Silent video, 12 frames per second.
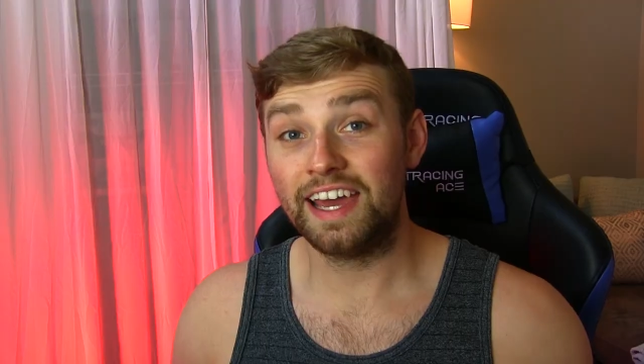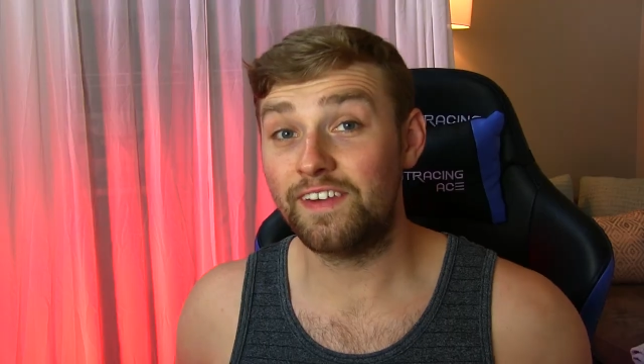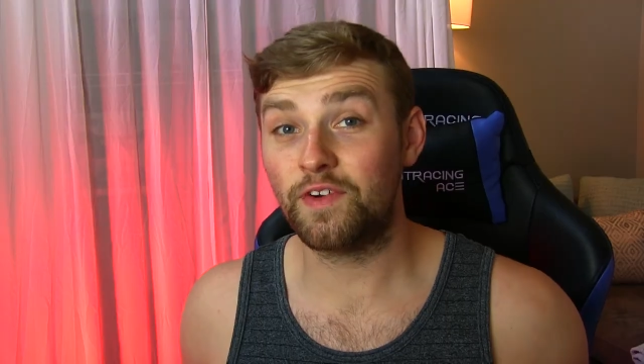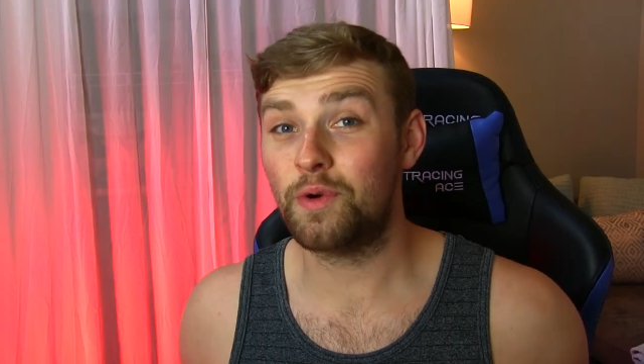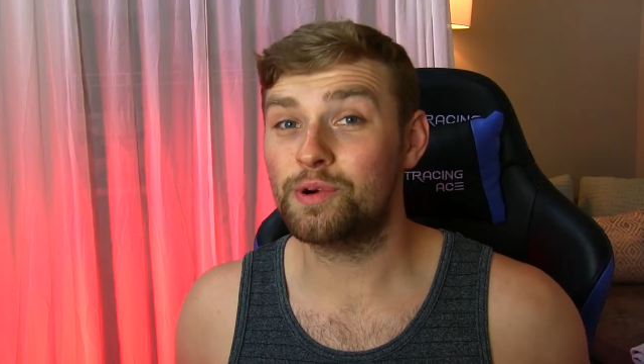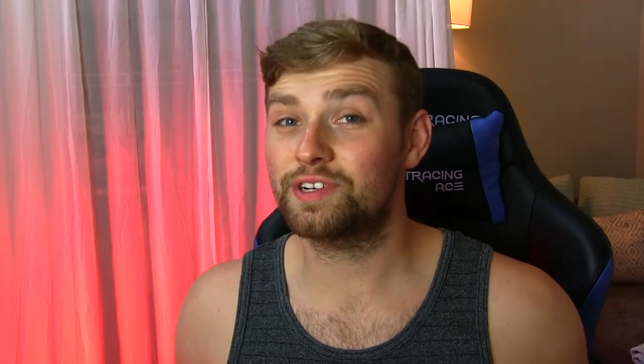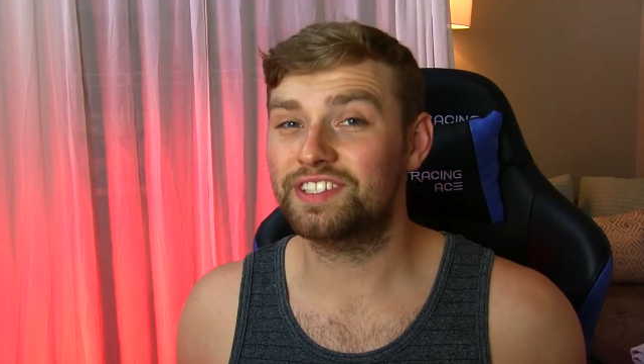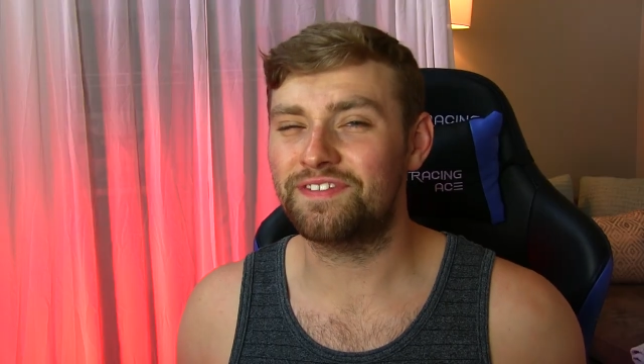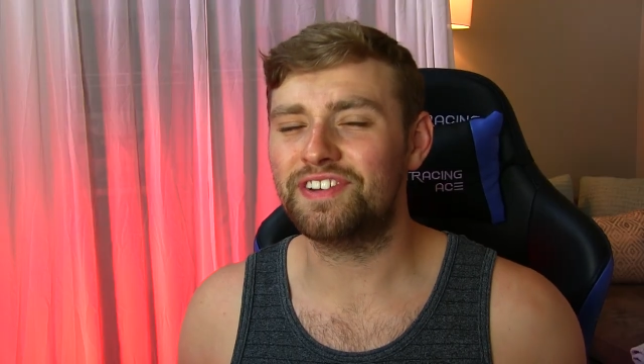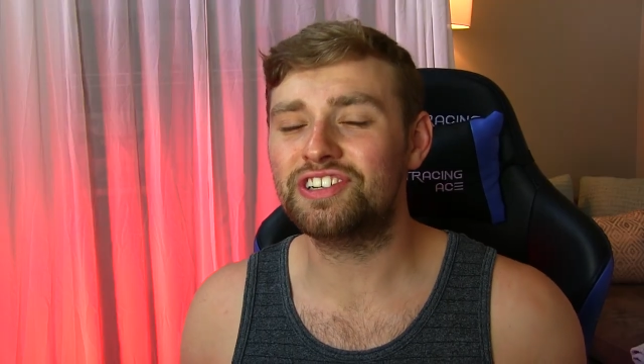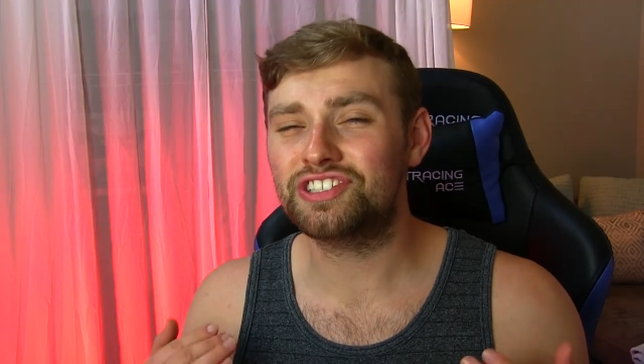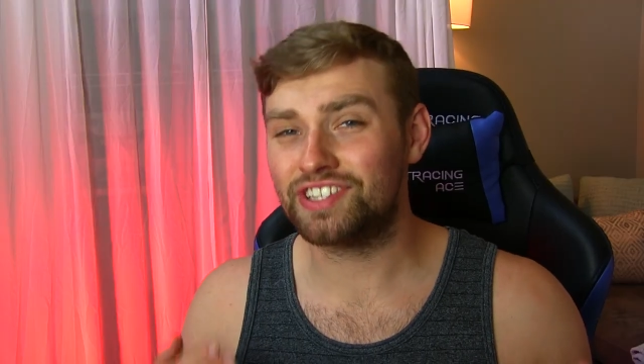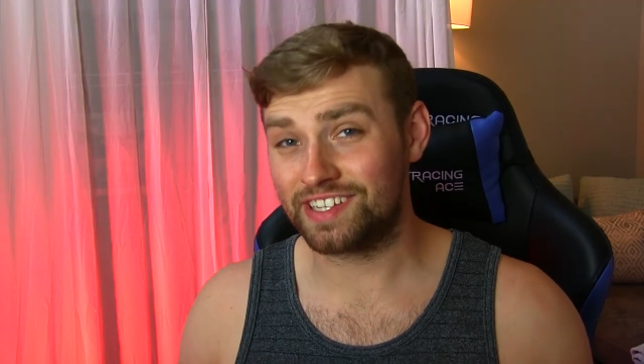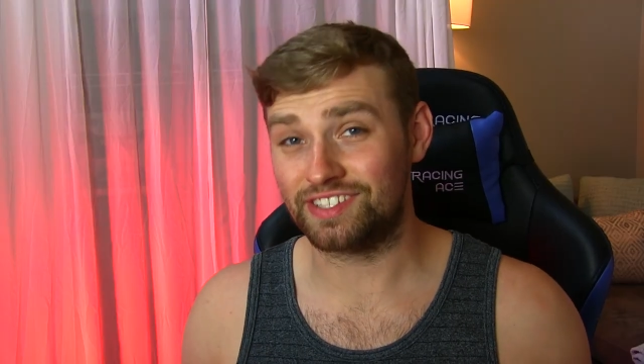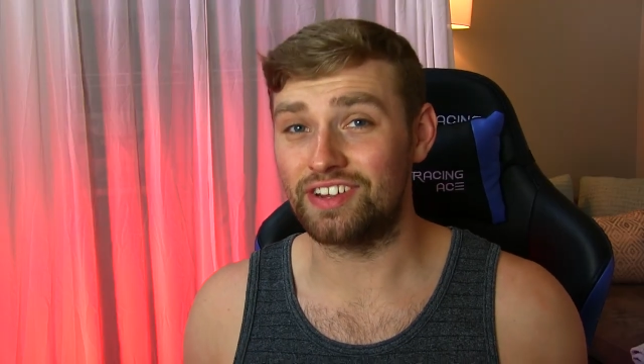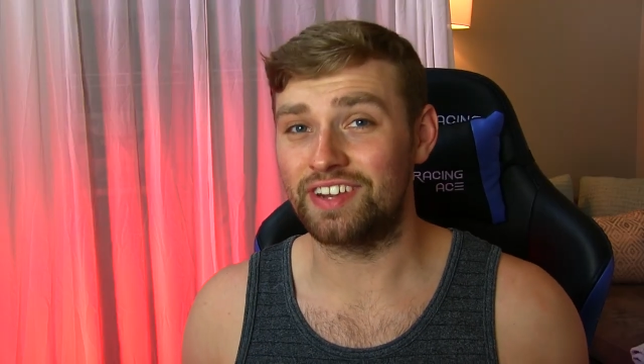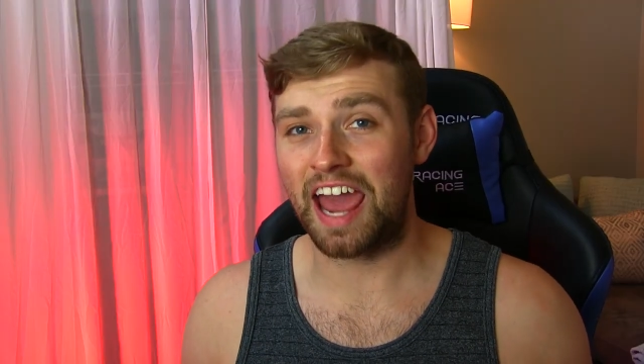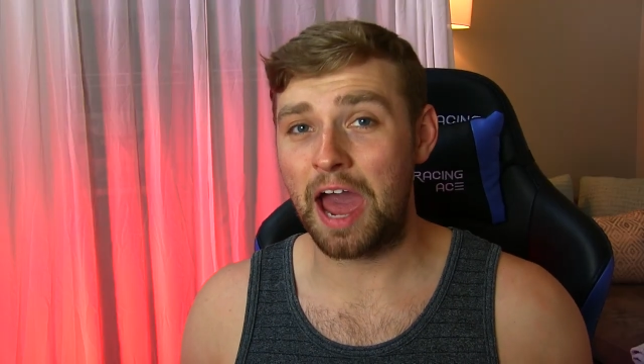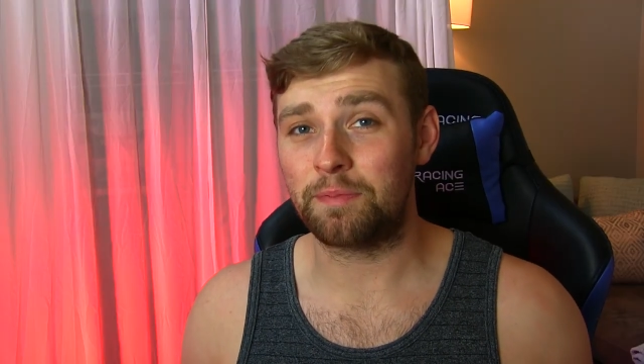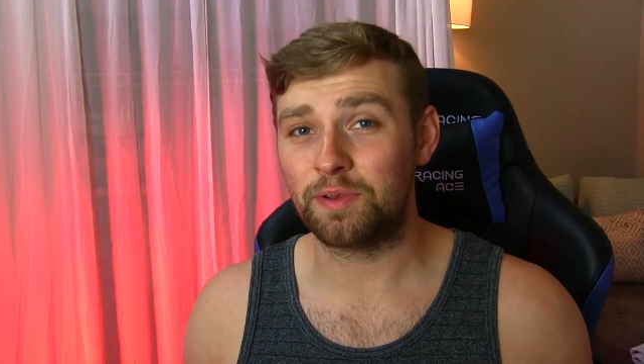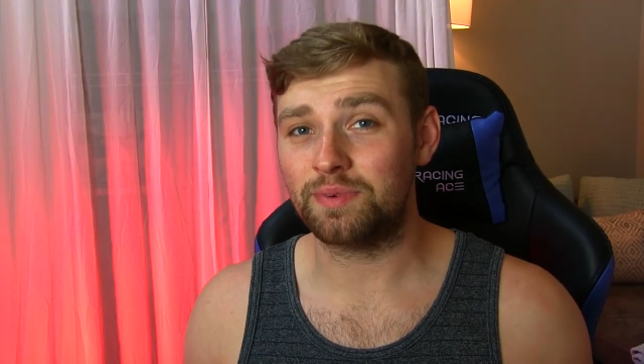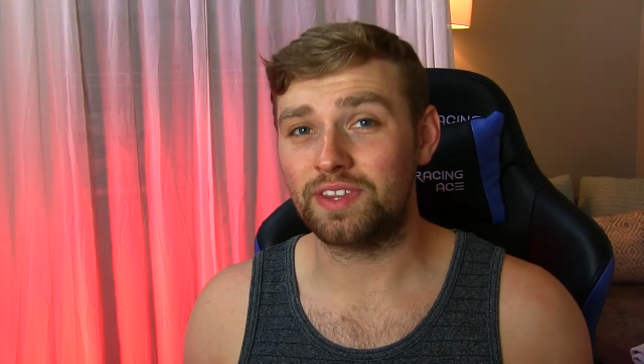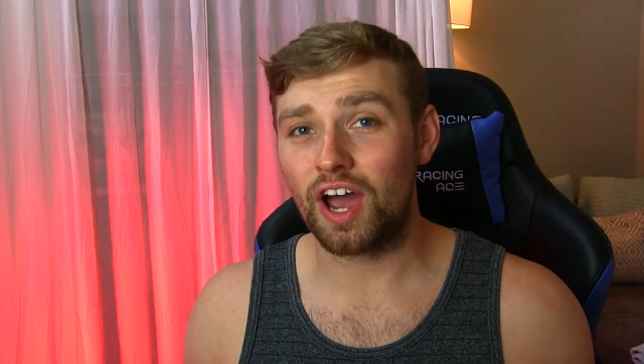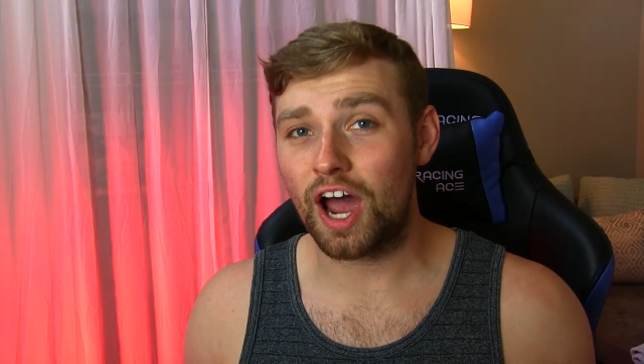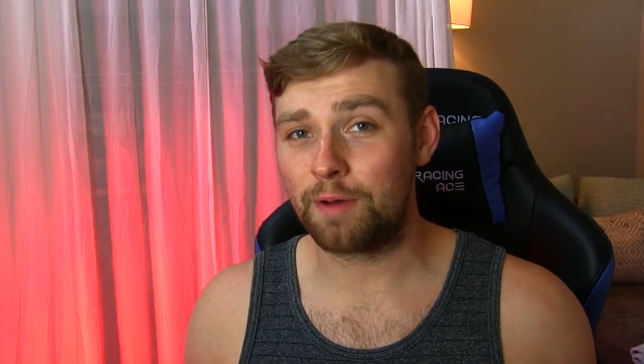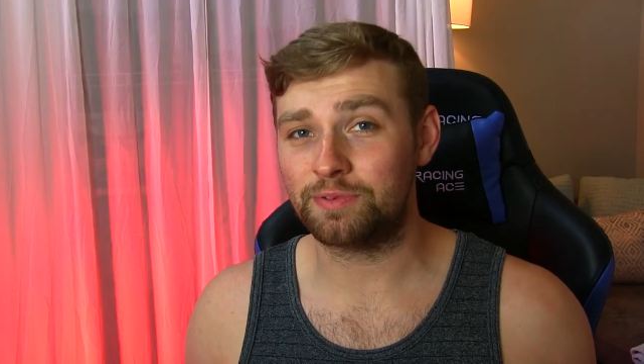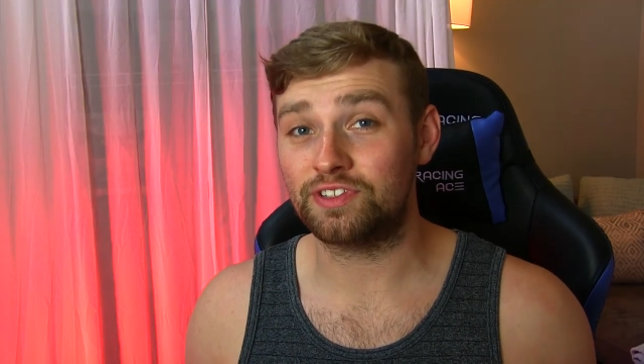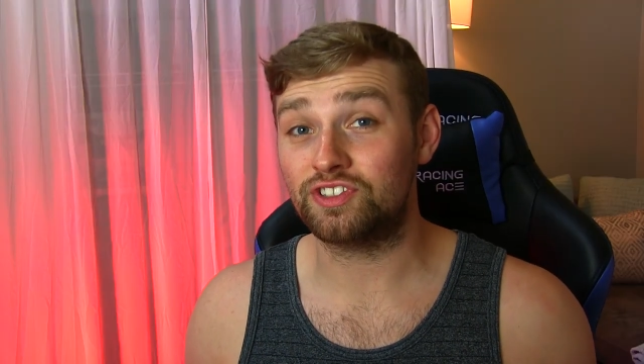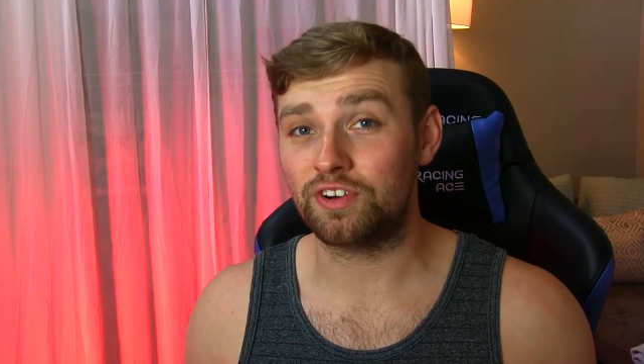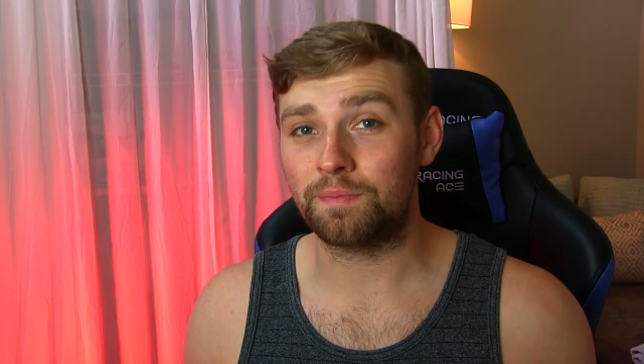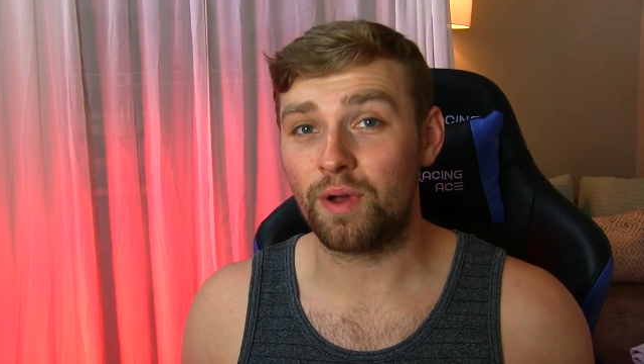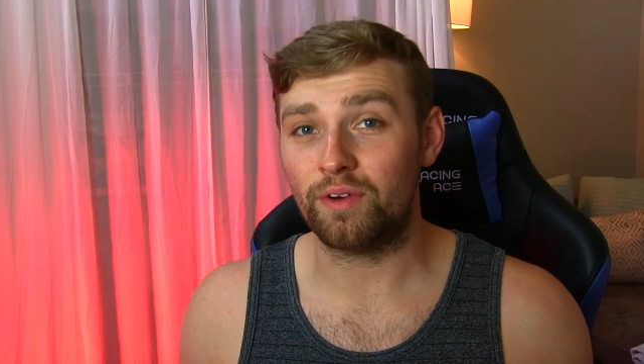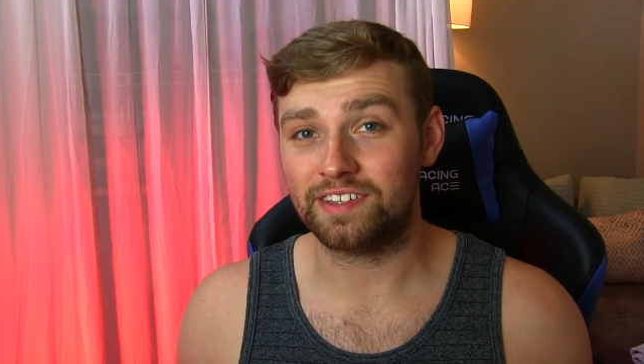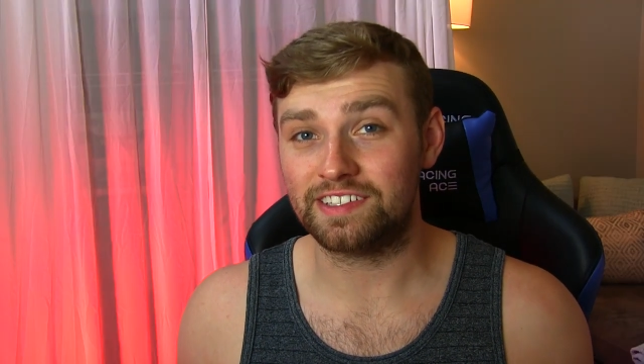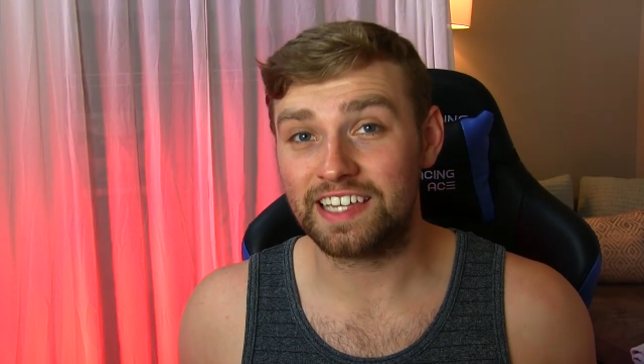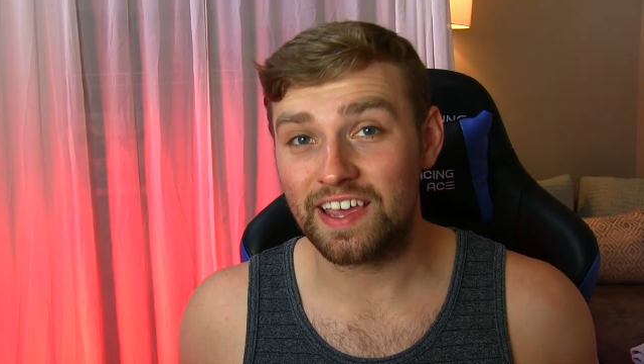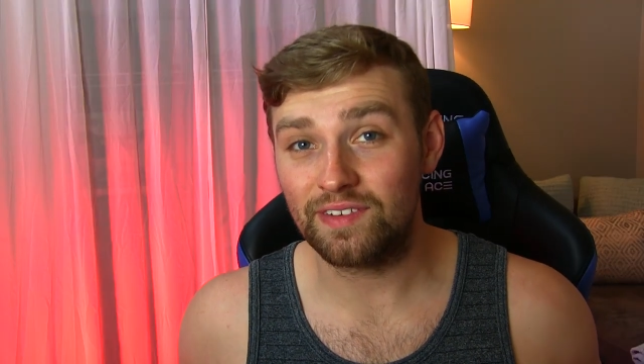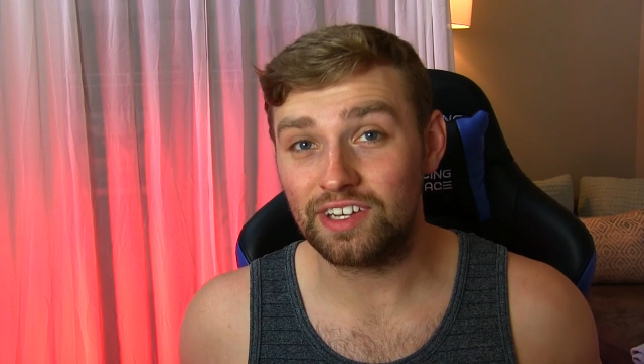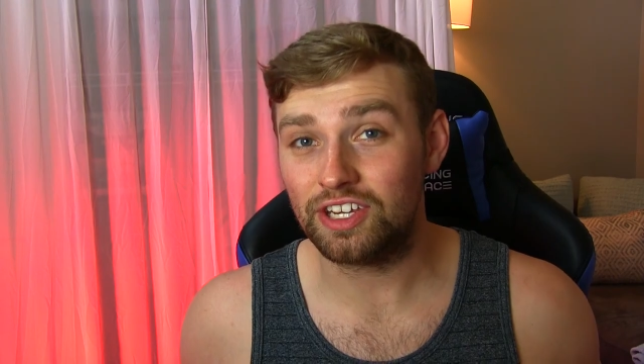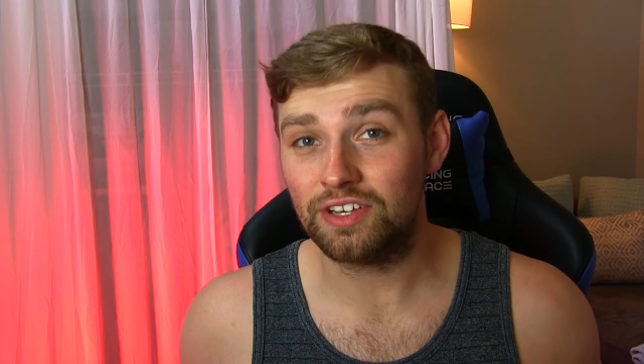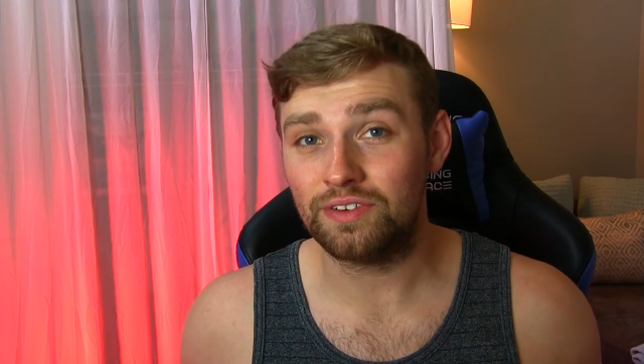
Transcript: And of course, if you're just unhappy with the options your opponent's giving